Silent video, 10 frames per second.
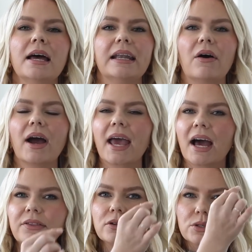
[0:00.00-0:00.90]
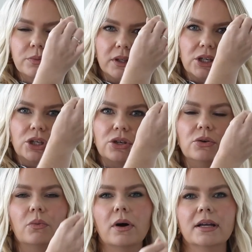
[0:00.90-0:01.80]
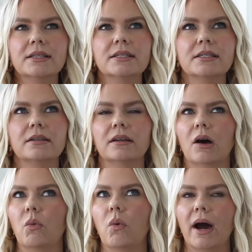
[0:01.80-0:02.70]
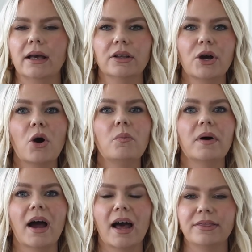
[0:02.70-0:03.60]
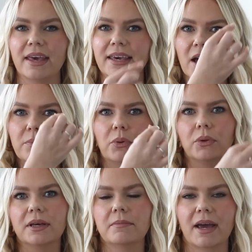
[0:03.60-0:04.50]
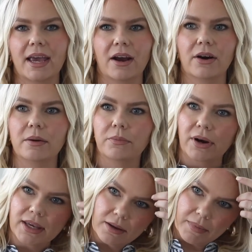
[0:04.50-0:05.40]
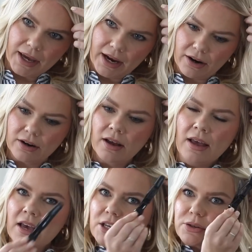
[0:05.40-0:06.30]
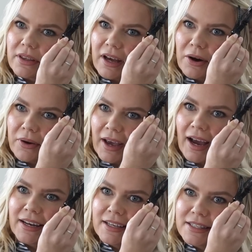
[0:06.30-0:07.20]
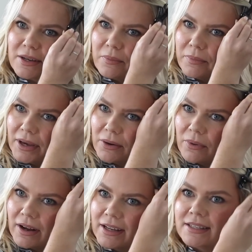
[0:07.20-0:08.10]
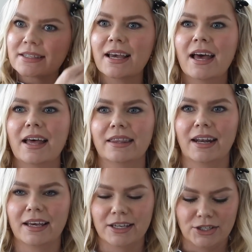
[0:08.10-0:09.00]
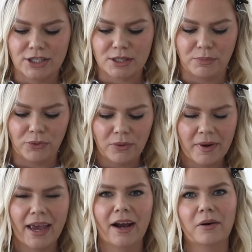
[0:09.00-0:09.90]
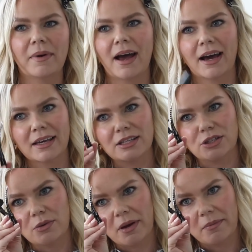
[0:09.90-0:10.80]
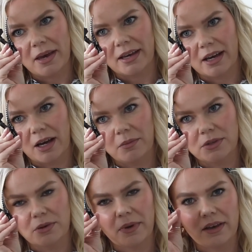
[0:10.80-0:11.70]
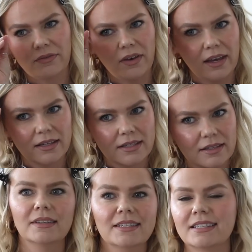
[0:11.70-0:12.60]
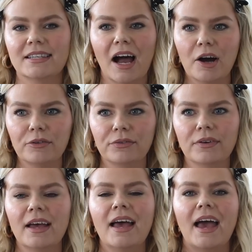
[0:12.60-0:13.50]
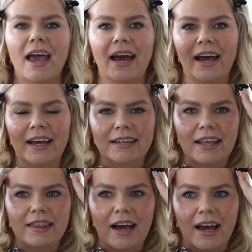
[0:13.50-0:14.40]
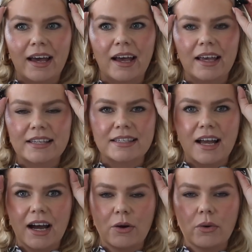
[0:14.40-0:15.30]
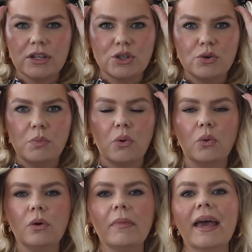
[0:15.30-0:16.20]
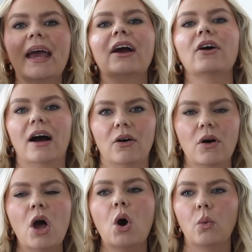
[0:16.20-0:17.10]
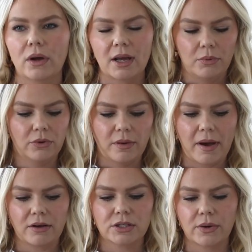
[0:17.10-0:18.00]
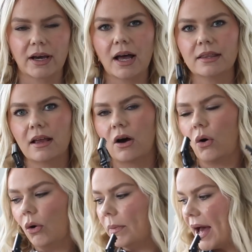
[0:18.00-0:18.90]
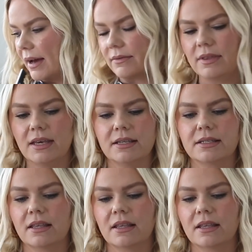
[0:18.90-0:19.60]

Now, I had those really cute ones a while ago, but they kept pulling my hair and breaking my hair. So I thought, okay, I need some big ones that I can just pull my hair back, do my makeup, do my face stuff, and that is not going to pull my hair out when I pull them out. So I got a whole pack of these.